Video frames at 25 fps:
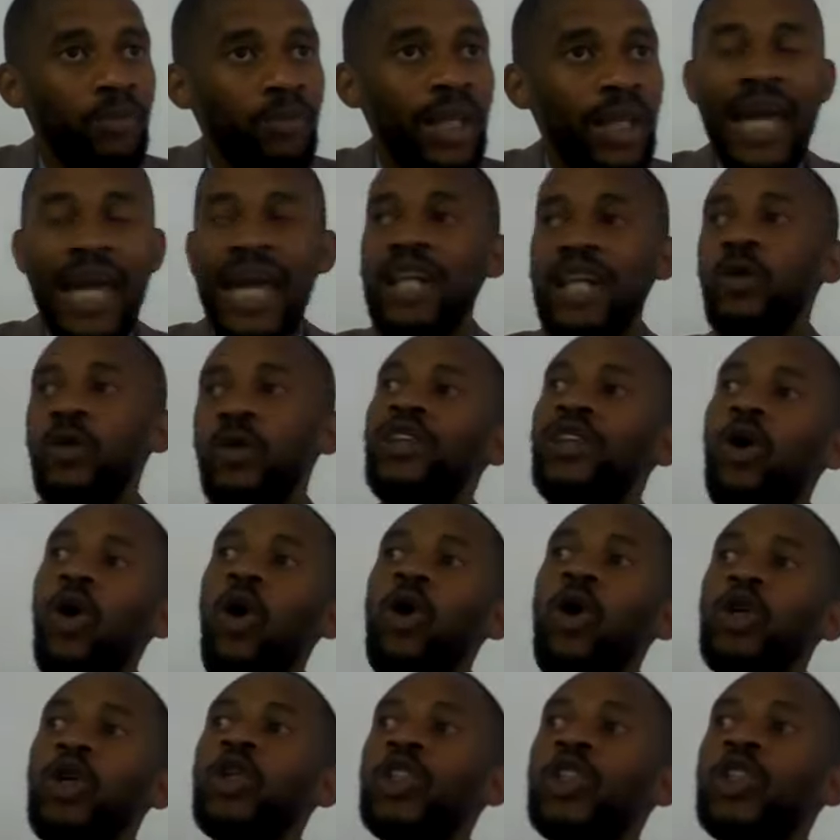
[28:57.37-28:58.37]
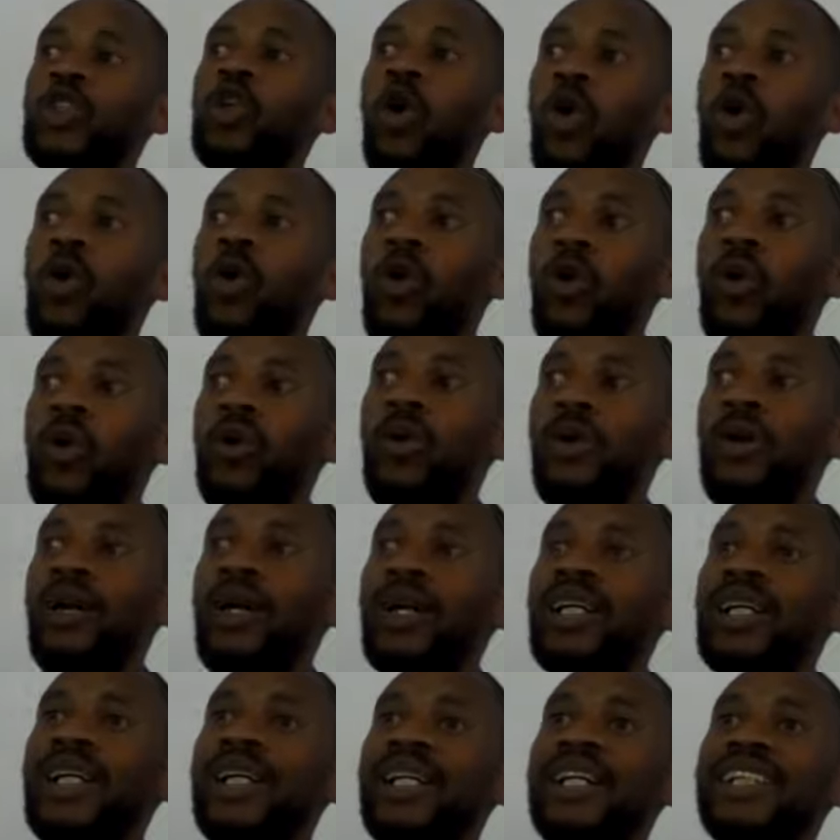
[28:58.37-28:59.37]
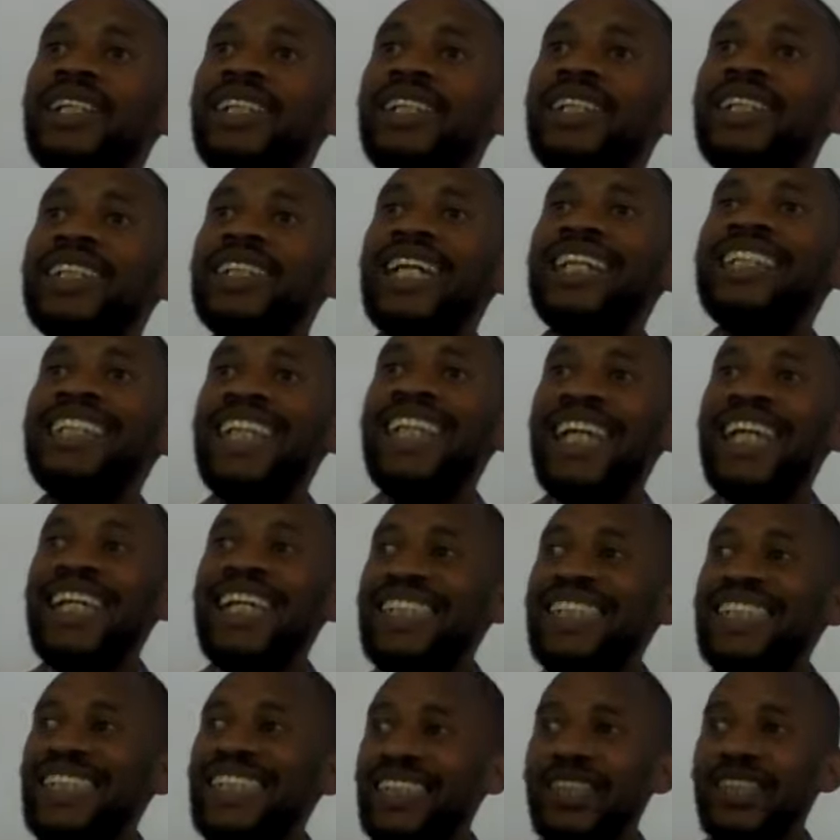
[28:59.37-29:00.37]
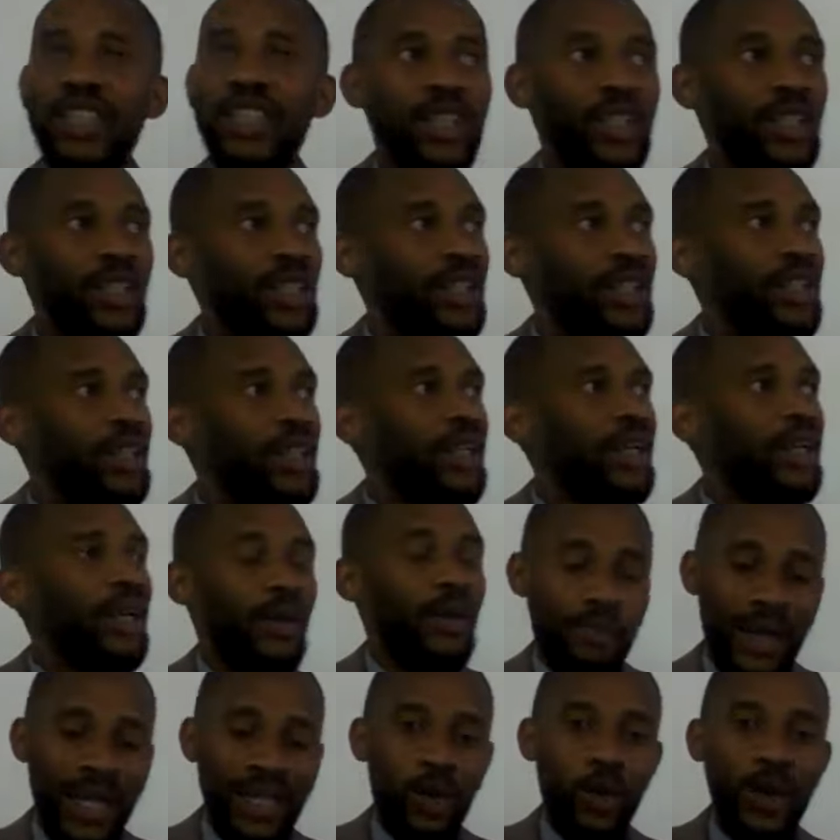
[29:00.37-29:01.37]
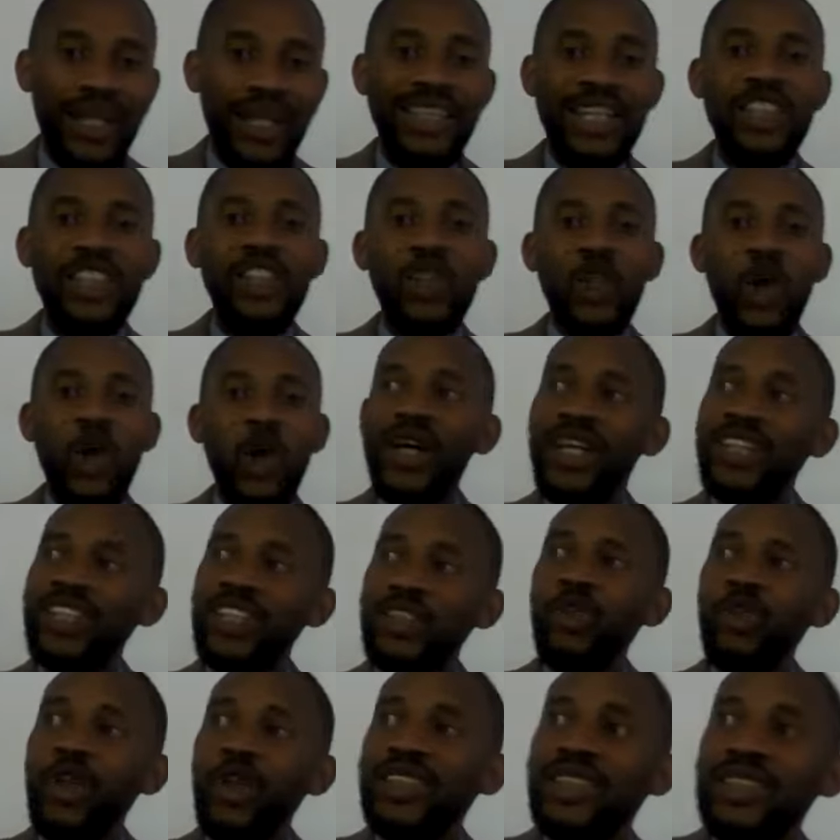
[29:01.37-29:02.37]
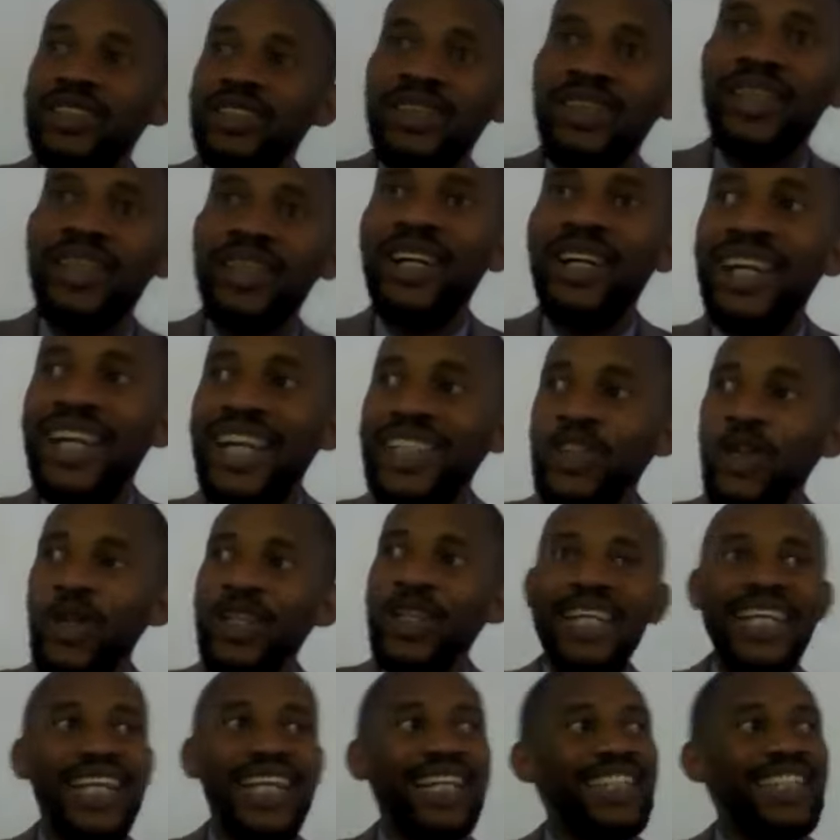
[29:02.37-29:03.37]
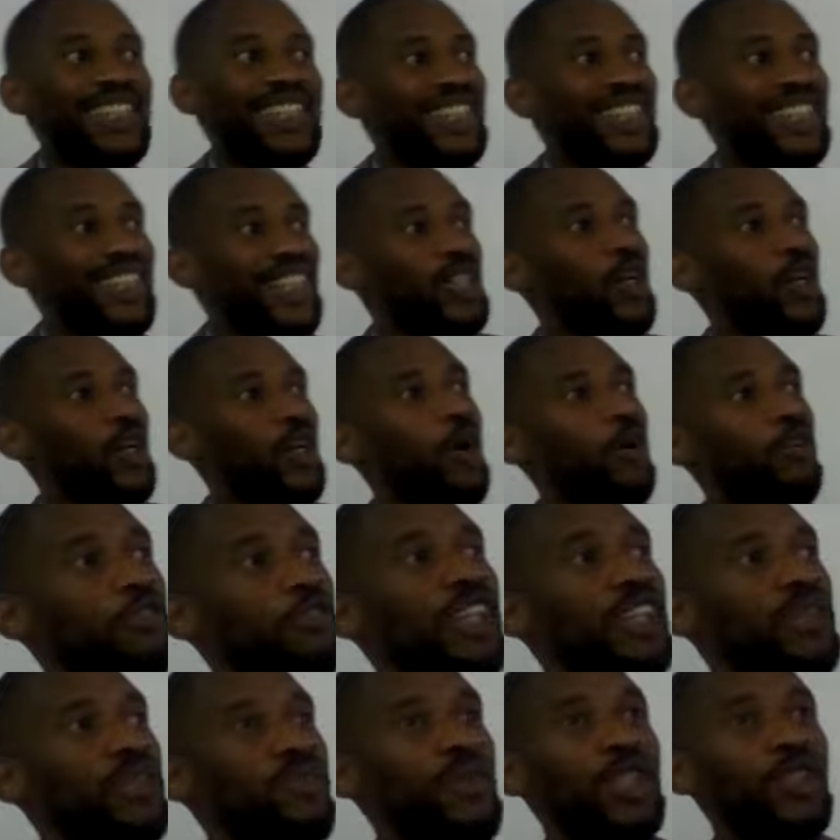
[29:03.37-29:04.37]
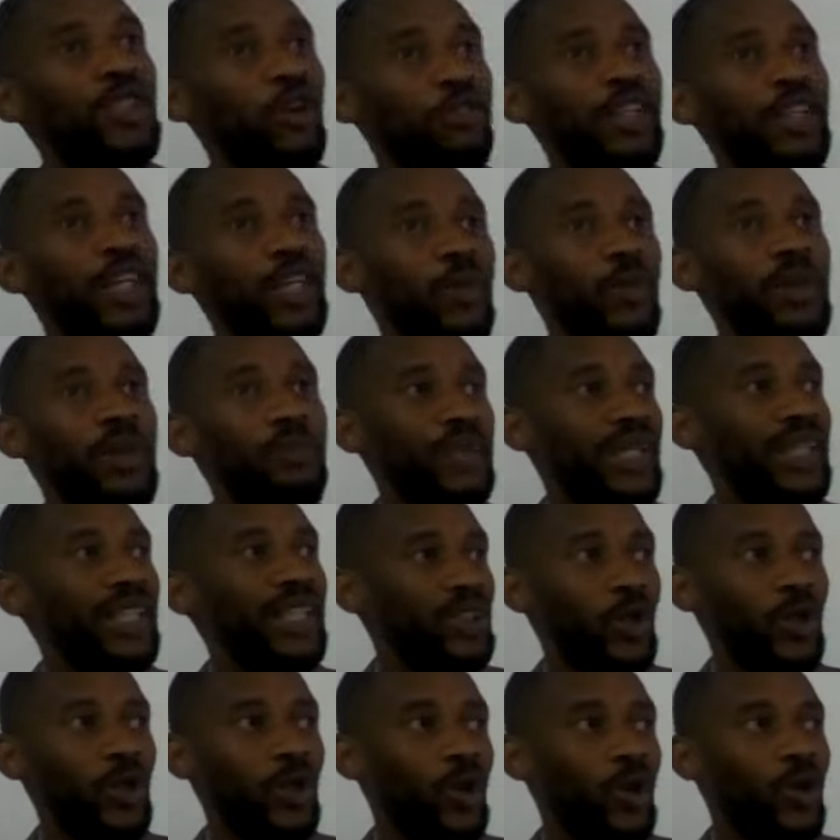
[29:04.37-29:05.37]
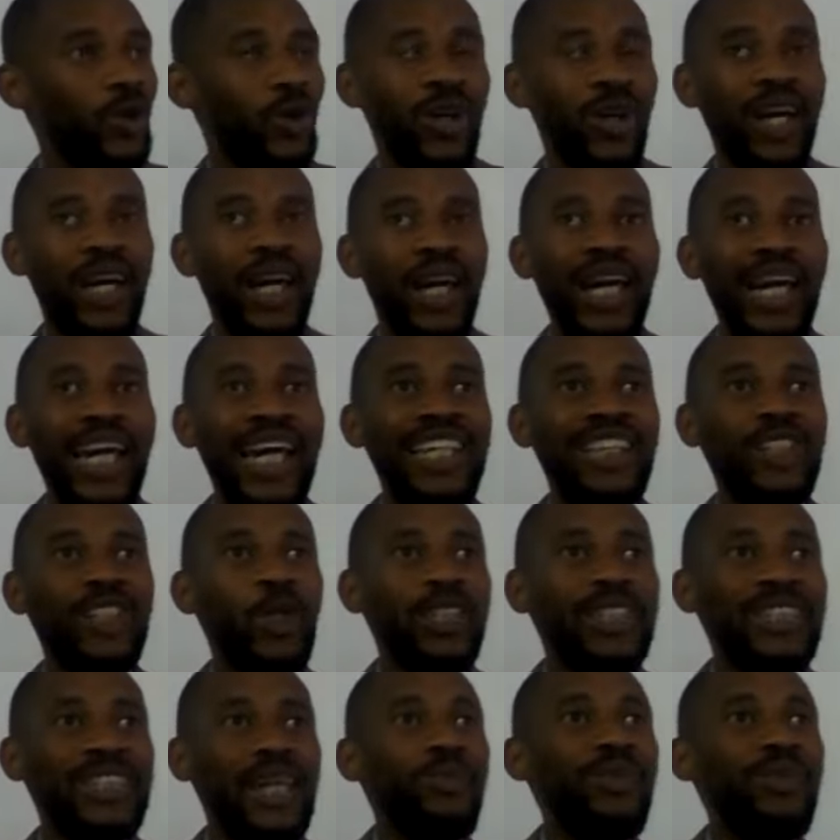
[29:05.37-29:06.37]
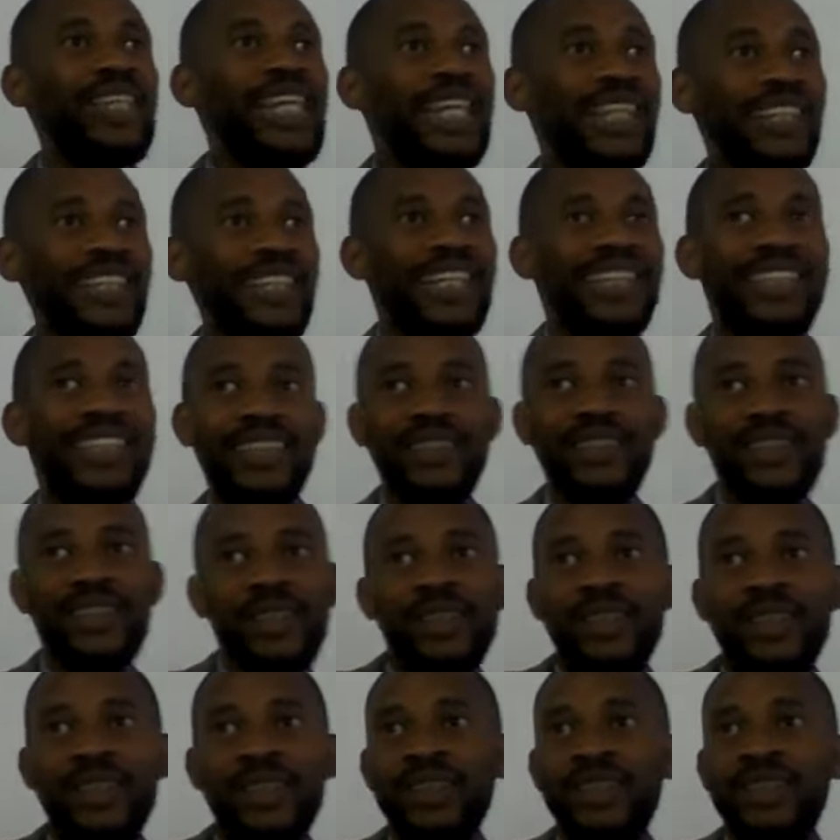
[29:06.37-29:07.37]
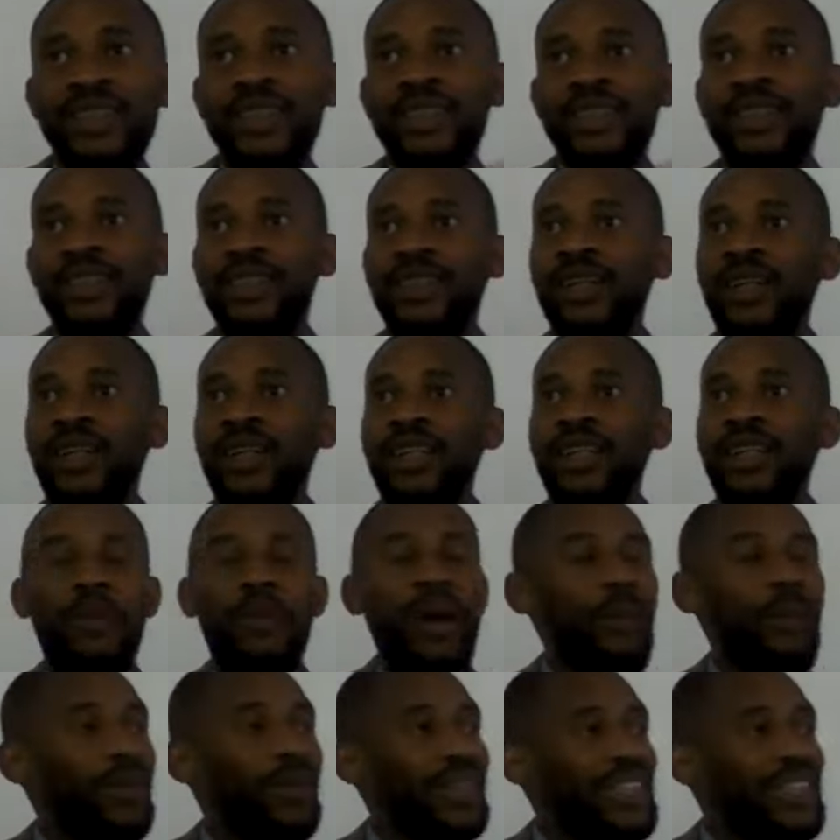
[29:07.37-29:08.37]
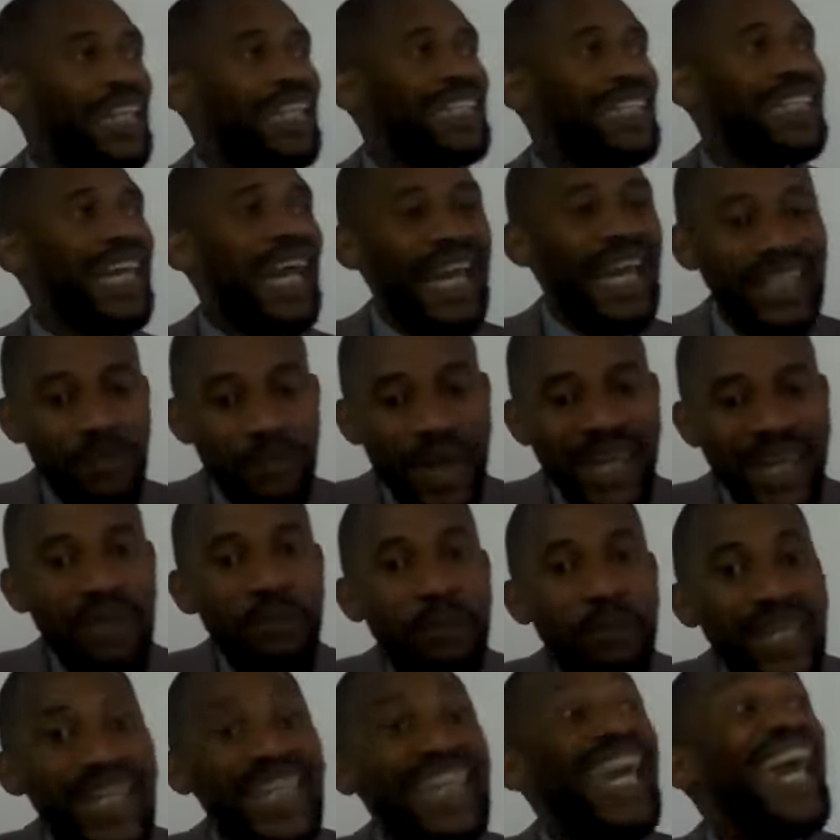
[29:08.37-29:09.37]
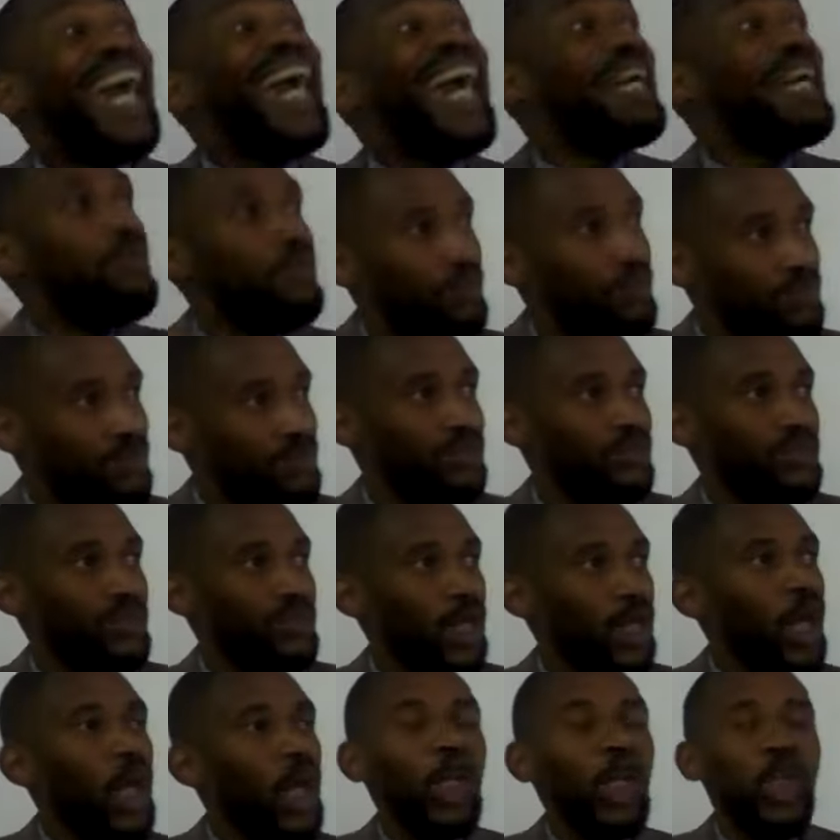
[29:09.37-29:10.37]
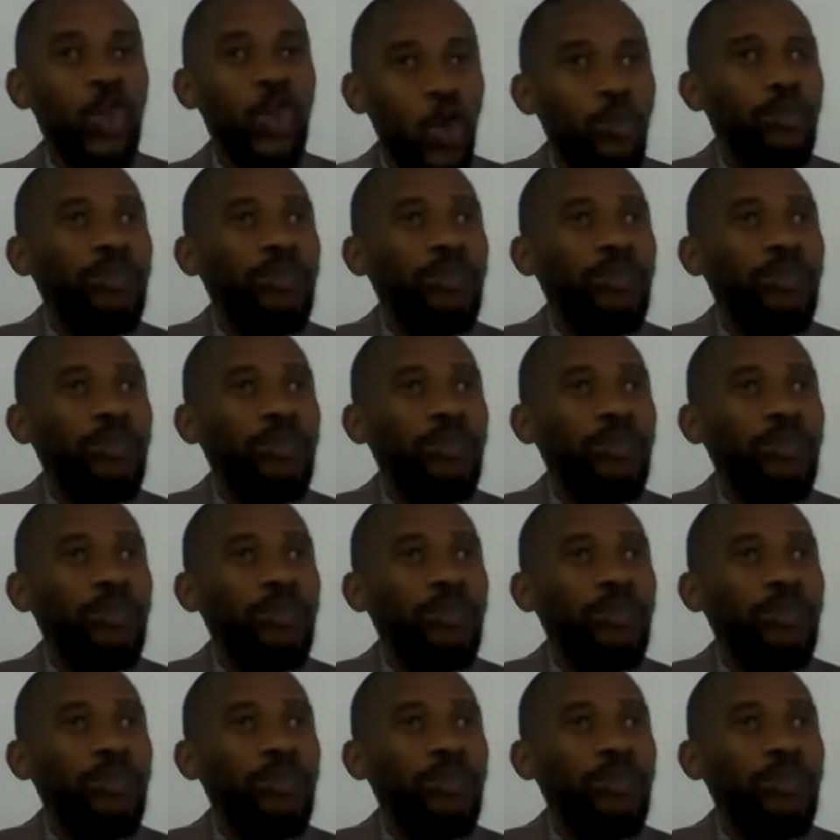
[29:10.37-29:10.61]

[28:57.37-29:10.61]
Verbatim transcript: And with all your soul, suggests, by the way, the soul is not, is not an external figment of the human being. No, no, no. It's not something that the Bible says, and men became, you